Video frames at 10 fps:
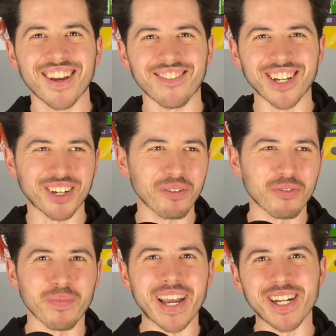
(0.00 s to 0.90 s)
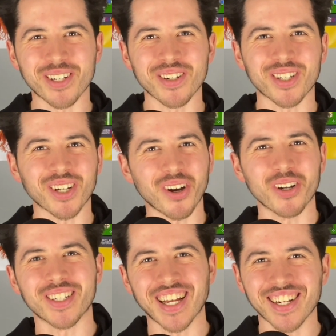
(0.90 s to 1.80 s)
really coming from agents and
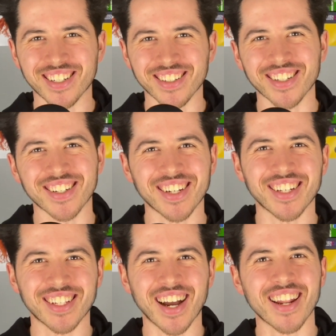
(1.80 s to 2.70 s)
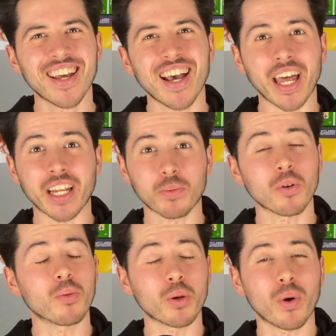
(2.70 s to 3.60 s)
contacts and things like that, and that's
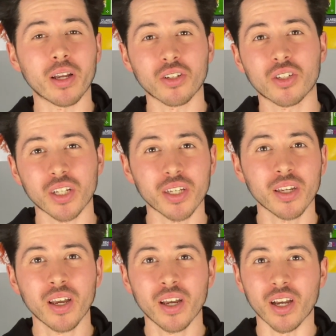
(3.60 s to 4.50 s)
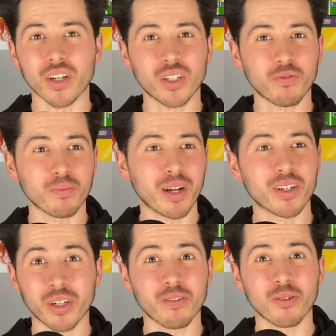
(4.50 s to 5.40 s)
probably why you see uh, different
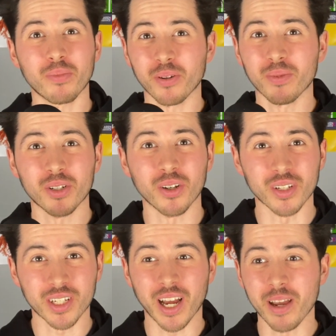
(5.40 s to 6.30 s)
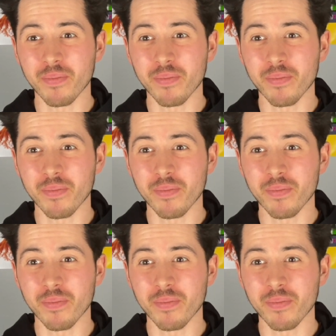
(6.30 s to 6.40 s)
managerial appointments all the time.